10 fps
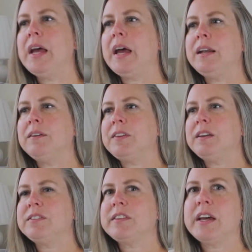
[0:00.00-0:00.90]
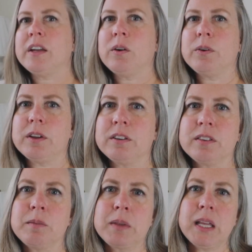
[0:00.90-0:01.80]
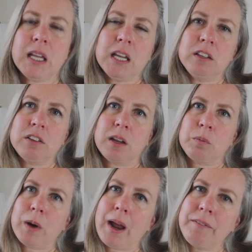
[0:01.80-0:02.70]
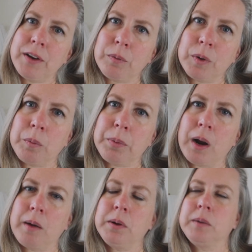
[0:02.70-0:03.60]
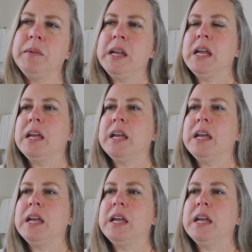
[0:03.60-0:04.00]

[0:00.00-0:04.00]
And if they've said, oh, there's some leakage and we're having a real problem,